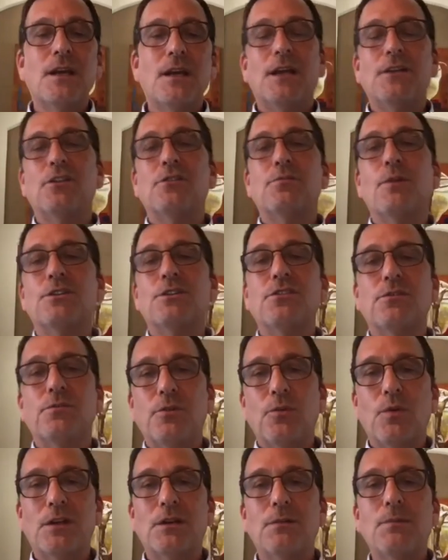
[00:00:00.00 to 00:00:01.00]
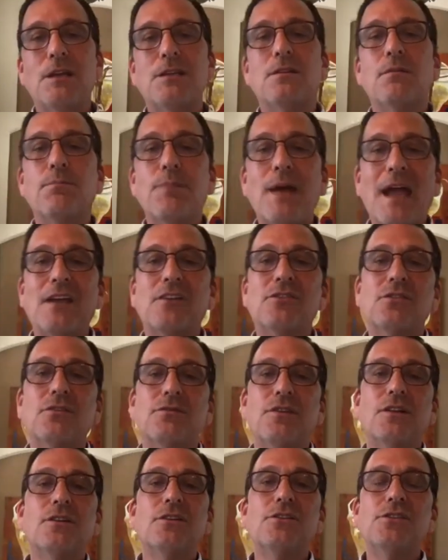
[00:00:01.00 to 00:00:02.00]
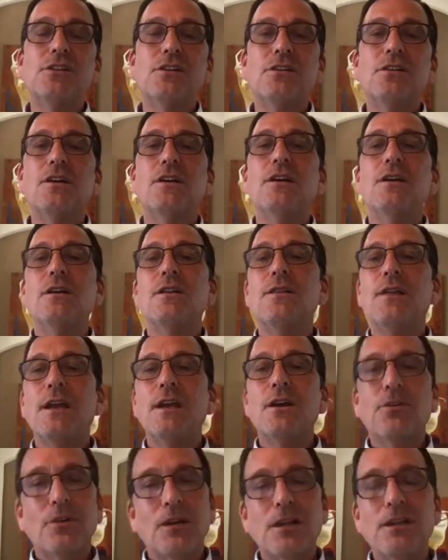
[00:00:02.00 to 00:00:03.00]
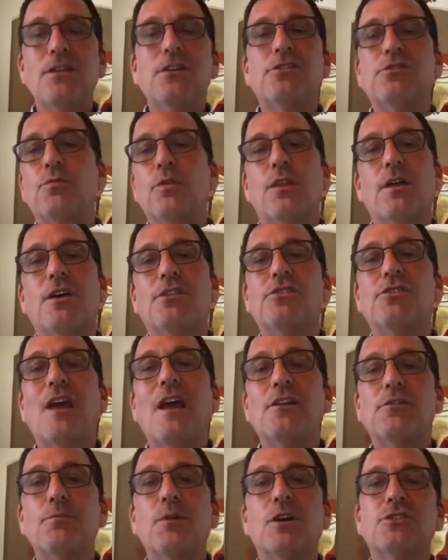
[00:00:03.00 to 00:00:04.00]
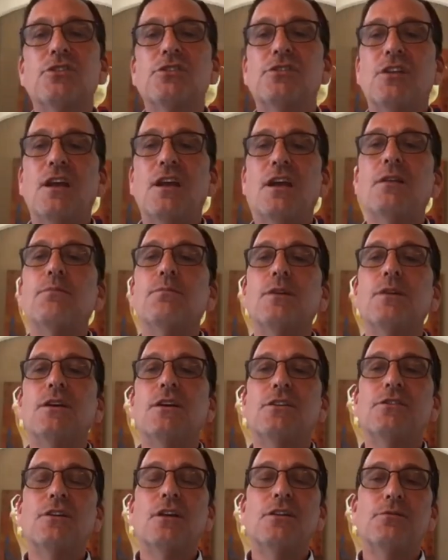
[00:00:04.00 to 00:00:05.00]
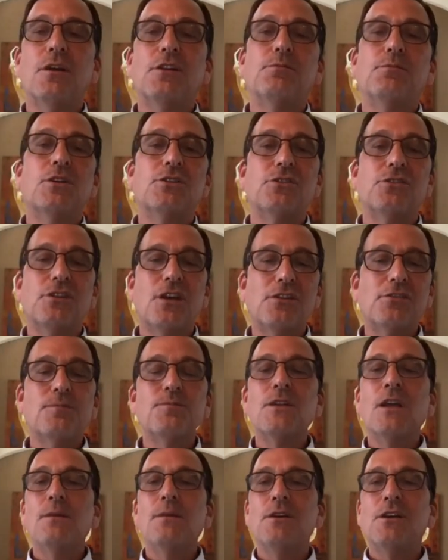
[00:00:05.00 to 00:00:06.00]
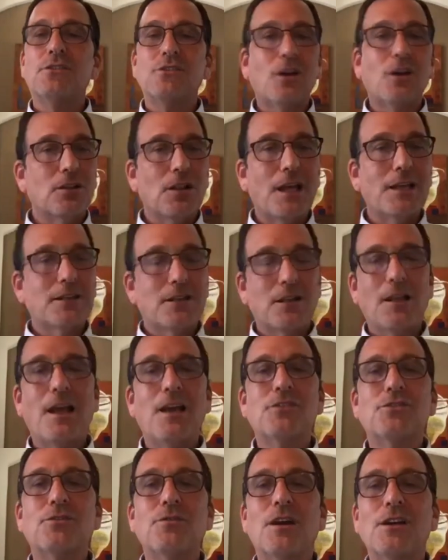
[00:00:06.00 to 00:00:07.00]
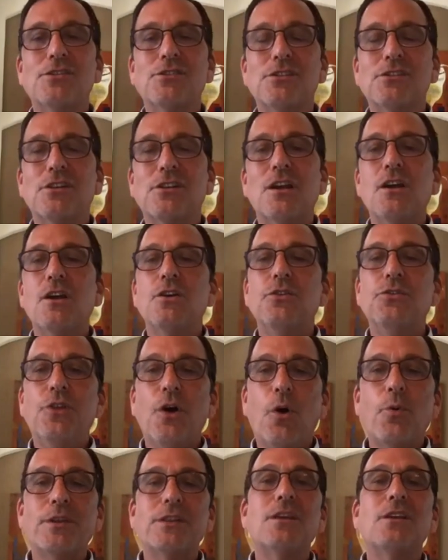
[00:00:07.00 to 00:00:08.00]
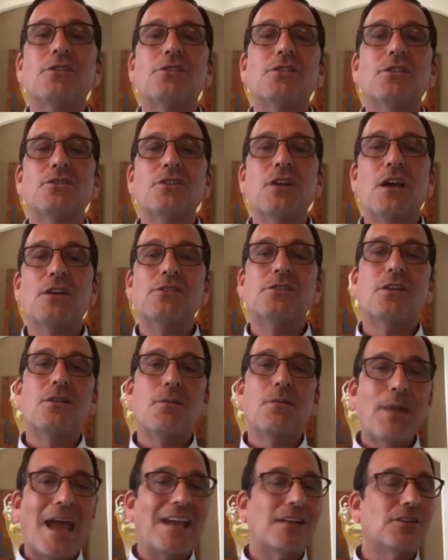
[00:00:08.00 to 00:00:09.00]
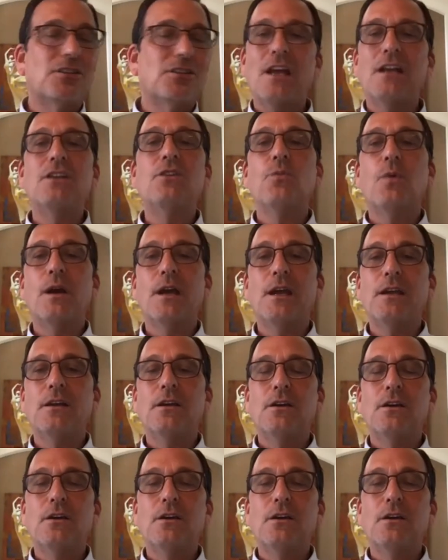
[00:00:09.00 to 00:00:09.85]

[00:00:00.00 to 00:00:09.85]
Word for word: And as much as we want to make the banks the villains here, they are in this with us as much as they because as, as much as us because unlike the last crisis, no one can suggest that the banks in any way